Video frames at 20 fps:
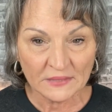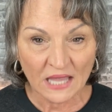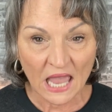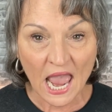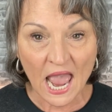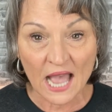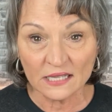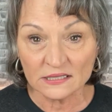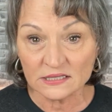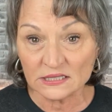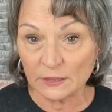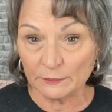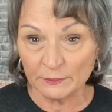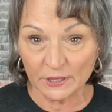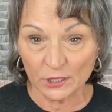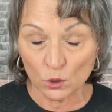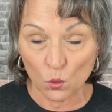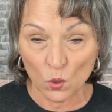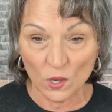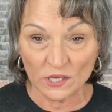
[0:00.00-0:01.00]
asking me
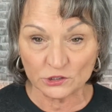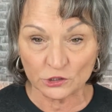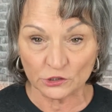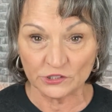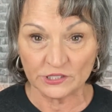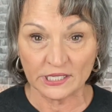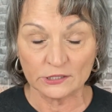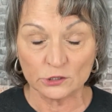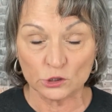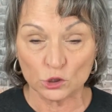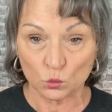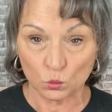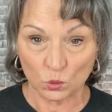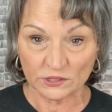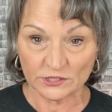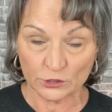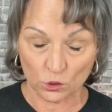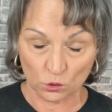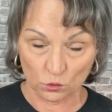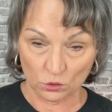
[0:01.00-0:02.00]
questions as to
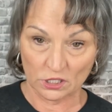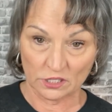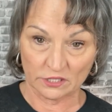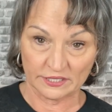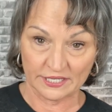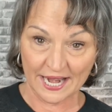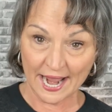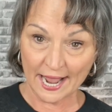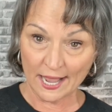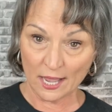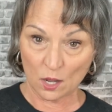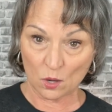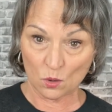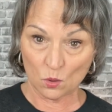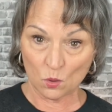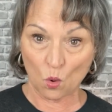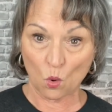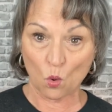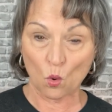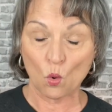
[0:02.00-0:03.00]
what's going on
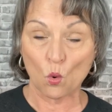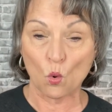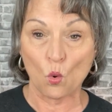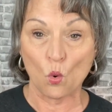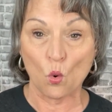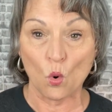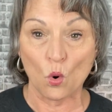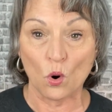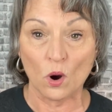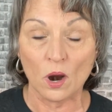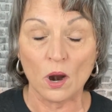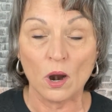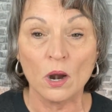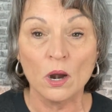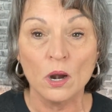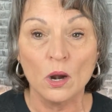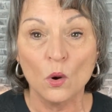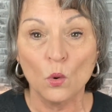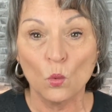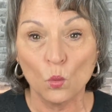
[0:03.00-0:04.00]
now or
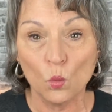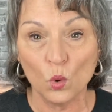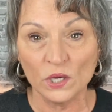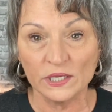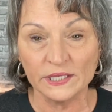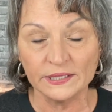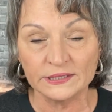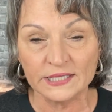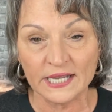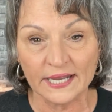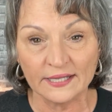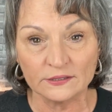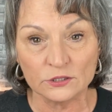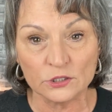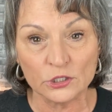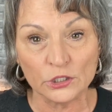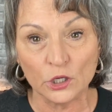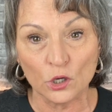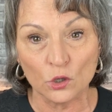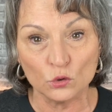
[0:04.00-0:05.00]
what it takes
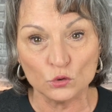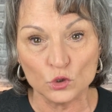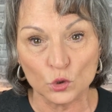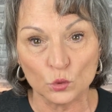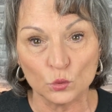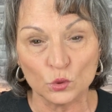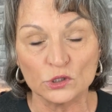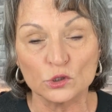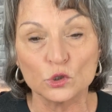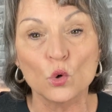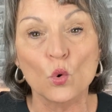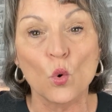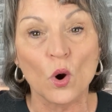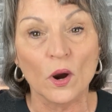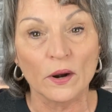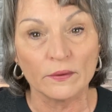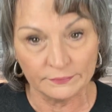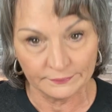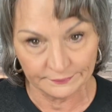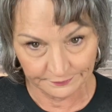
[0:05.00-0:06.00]
to go do a tour.
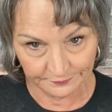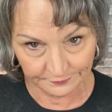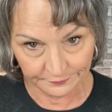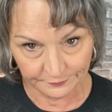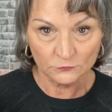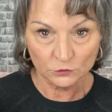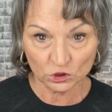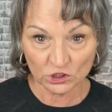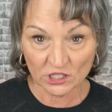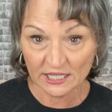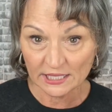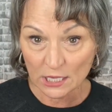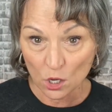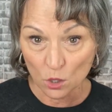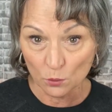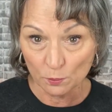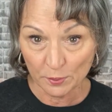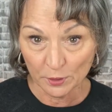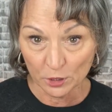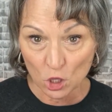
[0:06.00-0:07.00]
Check
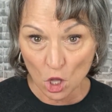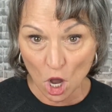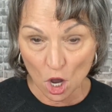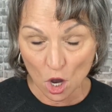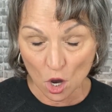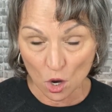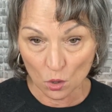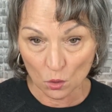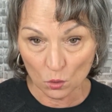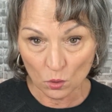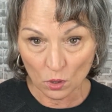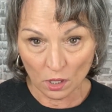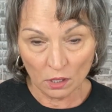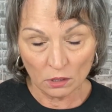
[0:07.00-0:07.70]
out below.